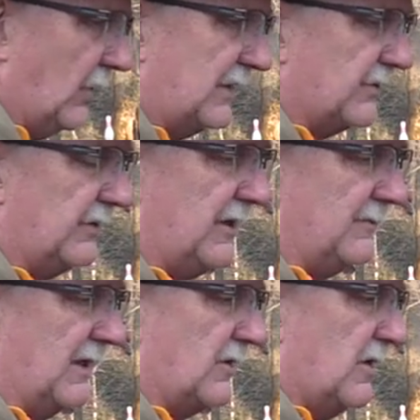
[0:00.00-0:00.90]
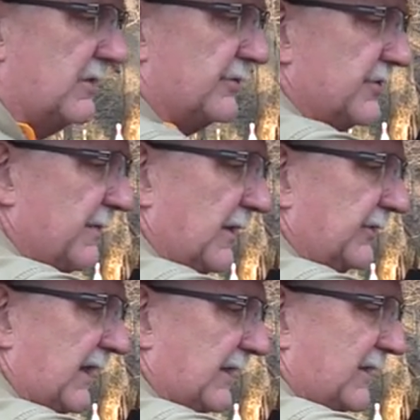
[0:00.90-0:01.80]
oh, I was going to get my cartridge
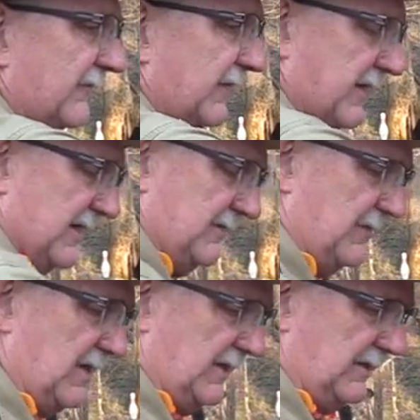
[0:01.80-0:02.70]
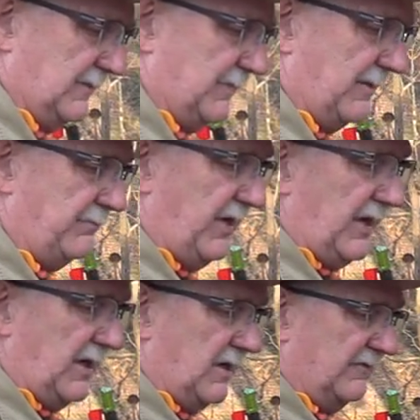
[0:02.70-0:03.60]
belt out, and I forgot my, uh, my
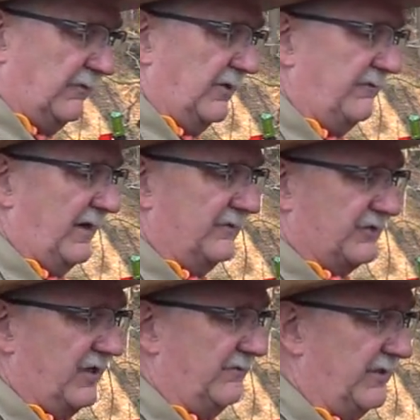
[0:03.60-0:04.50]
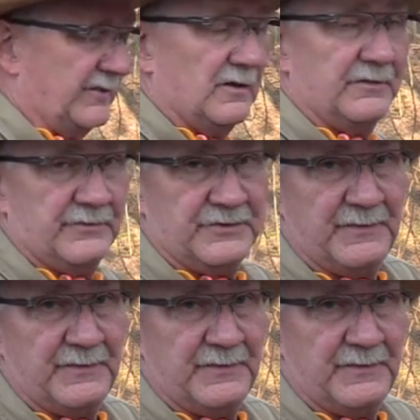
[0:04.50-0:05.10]
big 4570 cartridge